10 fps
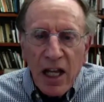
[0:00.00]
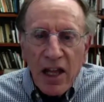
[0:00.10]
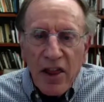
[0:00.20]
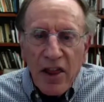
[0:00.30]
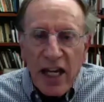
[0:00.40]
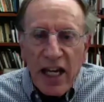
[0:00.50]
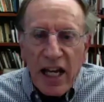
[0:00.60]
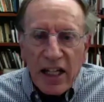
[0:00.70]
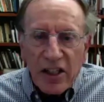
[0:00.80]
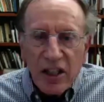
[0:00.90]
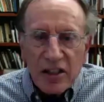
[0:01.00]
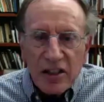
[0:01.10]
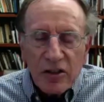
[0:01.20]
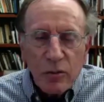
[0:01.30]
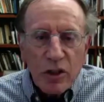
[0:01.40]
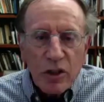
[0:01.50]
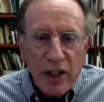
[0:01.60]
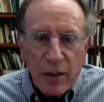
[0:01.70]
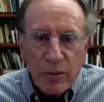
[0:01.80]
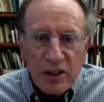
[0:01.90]
They had guns, which
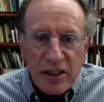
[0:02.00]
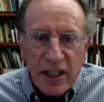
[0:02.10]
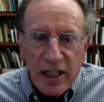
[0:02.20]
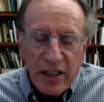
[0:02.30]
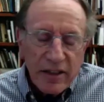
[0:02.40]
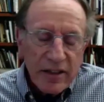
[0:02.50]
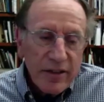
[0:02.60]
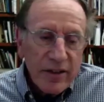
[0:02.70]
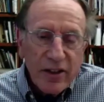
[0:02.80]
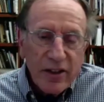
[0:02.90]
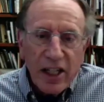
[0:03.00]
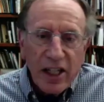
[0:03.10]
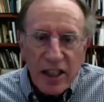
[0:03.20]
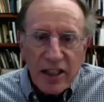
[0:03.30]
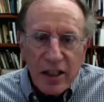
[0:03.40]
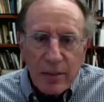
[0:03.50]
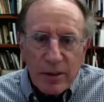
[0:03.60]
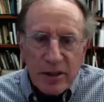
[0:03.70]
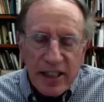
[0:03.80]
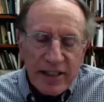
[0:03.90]
they will say they legally
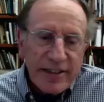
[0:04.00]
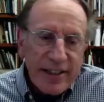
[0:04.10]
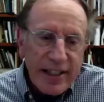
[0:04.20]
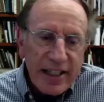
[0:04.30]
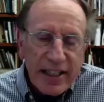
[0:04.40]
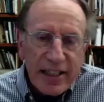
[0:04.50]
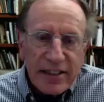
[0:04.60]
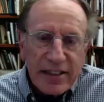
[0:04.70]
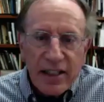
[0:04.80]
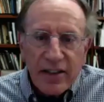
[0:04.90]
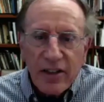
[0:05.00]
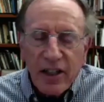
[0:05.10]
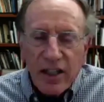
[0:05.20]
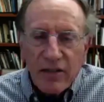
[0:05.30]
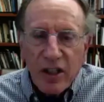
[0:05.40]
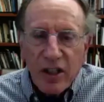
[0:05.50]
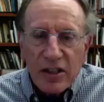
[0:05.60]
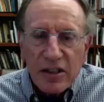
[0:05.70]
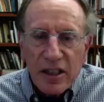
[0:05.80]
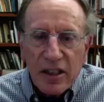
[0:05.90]
possessed. Yeah, I guess that kind of gun
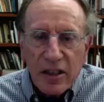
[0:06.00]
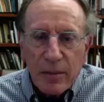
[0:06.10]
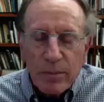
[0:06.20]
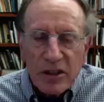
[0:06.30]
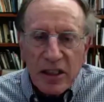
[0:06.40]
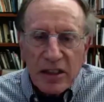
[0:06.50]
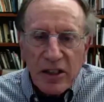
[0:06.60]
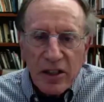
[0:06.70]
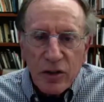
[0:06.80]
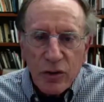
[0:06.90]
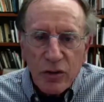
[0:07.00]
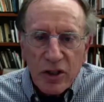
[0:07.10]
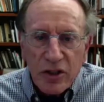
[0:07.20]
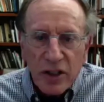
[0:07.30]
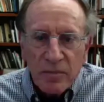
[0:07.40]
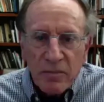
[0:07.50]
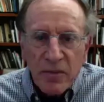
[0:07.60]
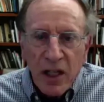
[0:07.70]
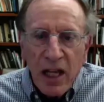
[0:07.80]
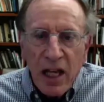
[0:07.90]
is legally possessed in Georgia.
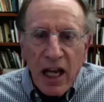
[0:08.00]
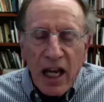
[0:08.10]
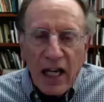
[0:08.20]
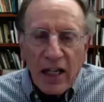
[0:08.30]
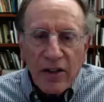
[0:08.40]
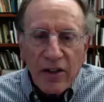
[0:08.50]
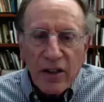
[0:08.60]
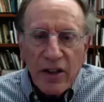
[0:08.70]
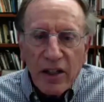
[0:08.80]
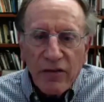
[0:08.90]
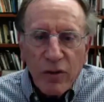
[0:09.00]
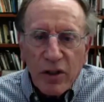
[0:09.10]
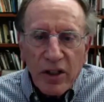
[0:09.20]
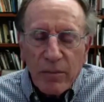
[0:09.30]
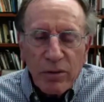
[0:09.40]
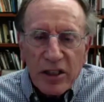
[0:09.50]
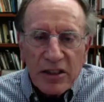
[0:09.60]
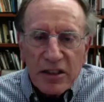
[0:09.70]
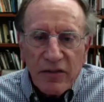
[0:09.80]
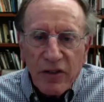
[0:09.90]
And therefore, the
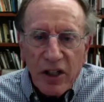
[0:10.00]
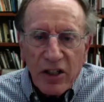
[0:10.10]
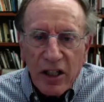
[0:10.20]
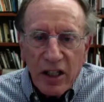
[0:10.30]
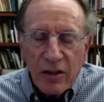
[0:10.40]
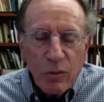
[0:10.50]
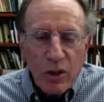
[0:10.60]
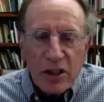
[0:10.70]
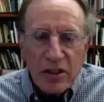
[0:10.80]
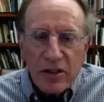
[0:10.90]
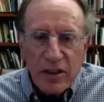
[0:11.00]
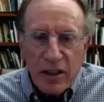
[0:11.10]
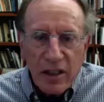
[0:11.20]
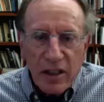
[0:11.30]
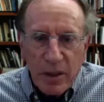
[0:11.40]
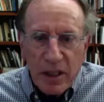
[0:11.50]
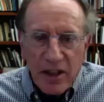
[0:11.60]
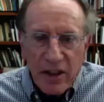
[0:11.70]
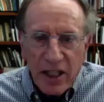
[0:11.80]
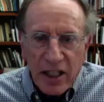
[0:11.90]
presence of their gun wasn't a big
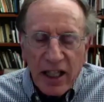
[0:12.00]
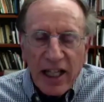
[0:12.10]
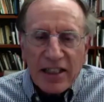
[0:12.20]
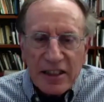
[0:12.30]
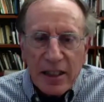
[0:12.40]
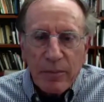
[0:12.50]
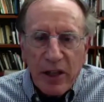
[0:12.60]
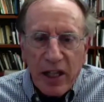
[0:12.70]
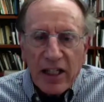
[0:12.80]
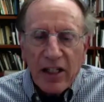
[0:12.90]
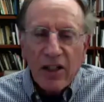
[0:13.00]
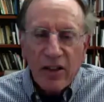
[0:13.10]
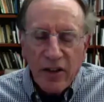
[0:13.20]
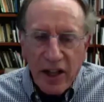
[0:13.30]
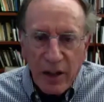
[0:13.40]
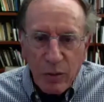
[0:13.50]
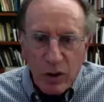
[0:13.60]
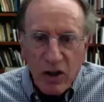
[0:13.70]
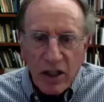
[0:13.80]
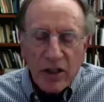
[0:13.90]
thing, except that they will
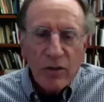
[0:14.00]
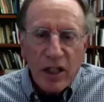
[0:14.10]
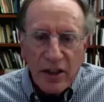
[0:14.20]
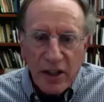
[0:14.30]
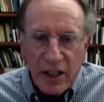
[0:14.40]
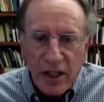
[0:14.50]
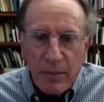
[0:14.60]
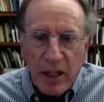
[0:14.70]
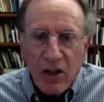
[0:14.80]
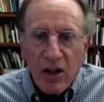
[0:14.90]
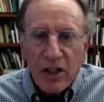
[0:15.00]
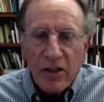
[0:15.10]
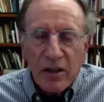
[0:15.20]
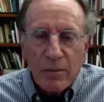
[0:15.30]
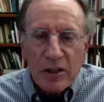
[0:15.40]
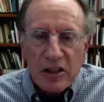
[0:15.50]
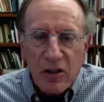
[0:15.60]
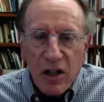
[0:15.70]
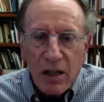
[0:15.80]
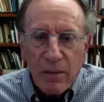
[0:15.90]
argue, I think they may argue, that Mr.
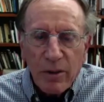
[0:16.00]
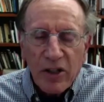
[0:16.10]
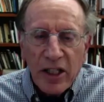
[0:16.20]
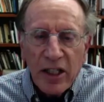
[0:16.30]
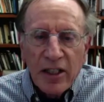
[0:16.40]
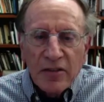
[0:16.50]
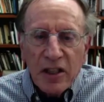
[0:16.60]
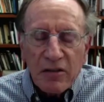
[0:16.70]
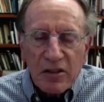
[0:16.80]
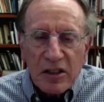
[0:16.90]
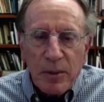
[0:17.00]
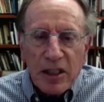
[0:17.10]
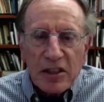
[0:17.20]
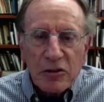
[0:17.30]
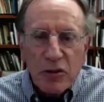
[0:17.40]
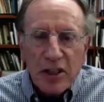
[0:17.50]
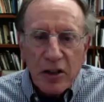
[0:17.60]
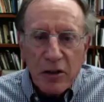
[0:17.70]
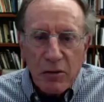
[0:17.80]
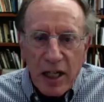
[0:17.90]
Arbery, in response, tried to
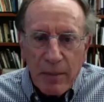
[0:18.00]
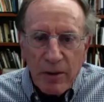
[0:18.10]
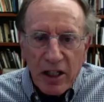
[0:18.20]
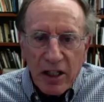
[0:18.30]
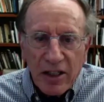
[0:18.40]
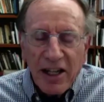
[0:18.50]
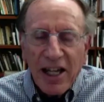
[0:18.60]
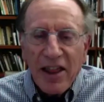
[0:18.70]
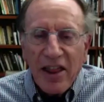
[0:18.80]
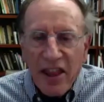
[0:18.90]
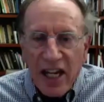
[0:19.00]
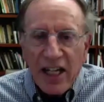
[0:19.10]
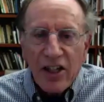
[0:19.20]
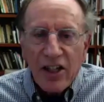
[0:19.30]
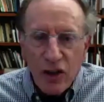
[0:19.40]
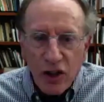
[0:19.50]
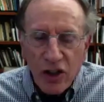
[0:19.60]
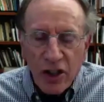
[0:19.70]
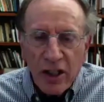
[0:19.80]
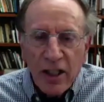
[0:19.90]
grab the gun, and they, in
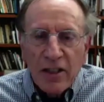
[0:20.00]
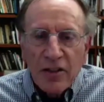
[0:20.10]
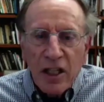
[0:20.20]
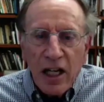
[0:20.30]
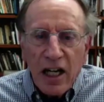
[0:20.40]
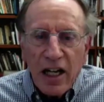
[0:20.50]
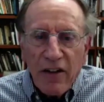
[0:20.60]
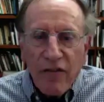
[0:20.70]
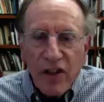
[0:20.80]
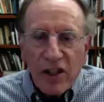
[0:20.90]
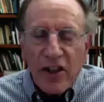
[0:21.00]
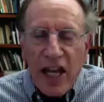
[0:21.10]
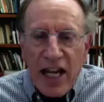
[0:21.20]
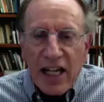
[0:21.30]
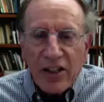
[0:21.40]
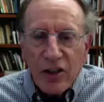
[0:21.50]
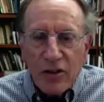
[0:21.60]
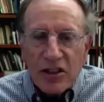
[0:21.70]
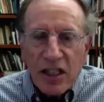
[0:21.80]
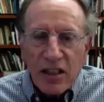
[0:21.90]
turn, felt they had to
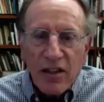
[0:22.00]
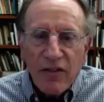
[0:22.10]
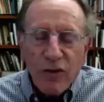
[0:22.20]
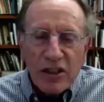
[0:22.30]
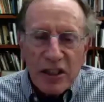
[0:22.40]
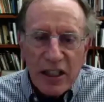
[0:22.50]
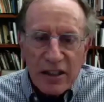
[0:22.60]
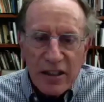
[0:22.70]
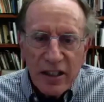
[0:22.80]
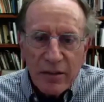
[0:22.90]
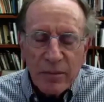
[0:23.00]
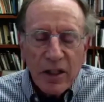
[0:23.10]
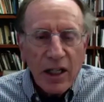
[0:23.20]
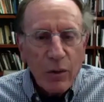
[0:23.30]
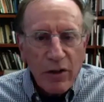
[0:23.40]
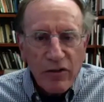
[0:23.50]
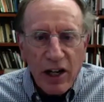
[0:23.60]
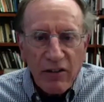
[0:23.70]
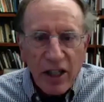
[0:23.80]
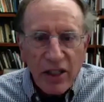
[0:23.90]
use deadly force against him, however
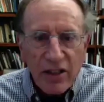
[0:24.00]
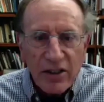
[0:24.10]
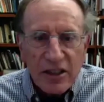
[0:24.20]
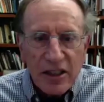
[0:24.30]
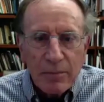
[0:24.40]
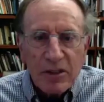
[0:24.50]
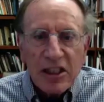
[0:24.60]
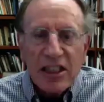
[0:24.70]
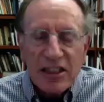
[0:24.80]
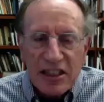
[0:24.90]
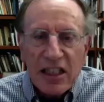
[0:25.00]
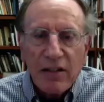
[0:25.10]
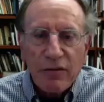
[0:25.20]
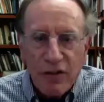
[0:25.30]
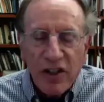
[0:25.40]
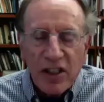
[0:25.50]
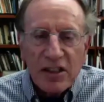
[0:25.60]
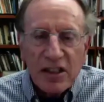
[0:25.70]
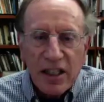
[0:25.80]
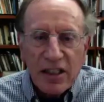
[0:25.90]
ironic this seems, in self-defense
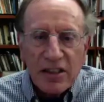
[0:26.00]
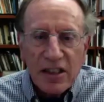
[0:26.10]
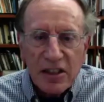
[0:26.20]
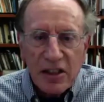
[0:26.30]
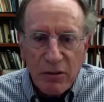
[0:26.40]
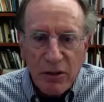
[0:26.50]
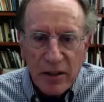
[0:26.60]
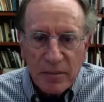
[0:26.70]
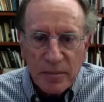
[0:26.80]
against his threat.